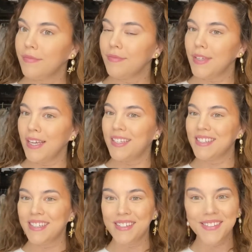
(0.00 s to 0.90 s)

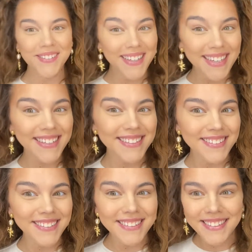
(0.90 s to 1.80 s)
Excuse me?
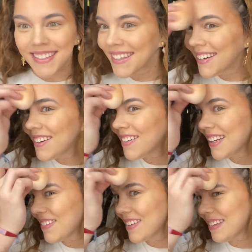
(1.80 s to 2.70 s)
What
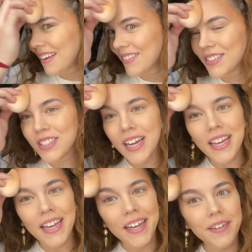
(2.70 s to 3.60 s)
have you done with
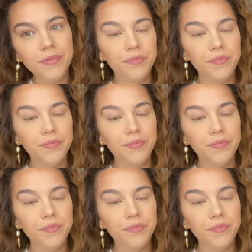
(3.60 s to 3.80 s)
Cheyenne?